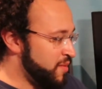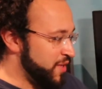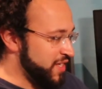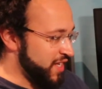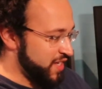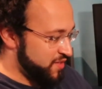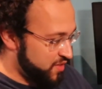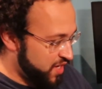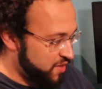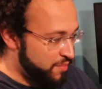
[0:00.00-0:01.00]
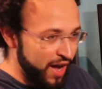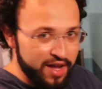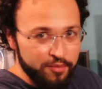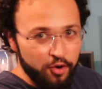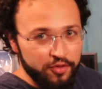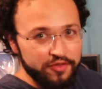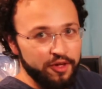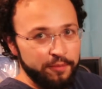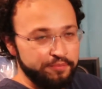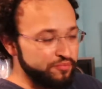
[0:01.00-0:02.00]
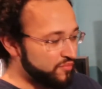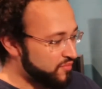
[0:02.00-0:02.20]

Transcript: because I did buy both of them.